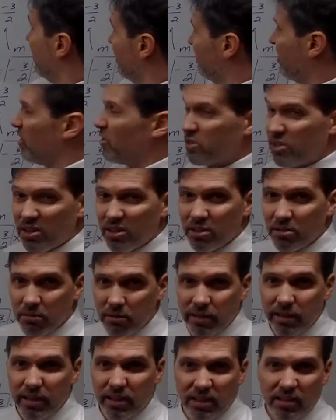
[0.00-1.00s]
Those are the
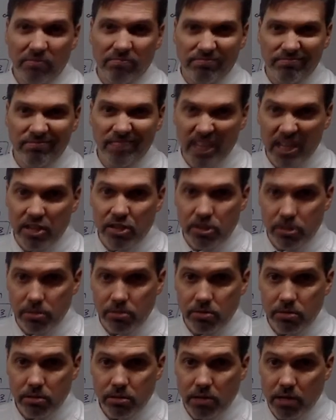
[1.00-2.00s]
real
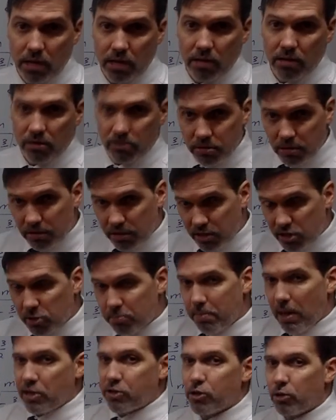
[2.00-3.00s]
issues, and those are the
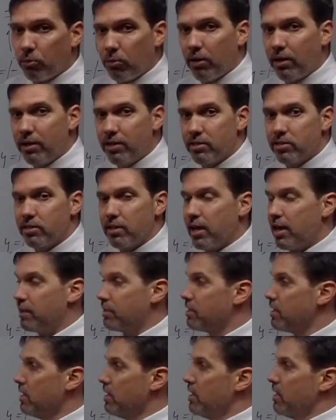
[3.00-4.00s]
special ones that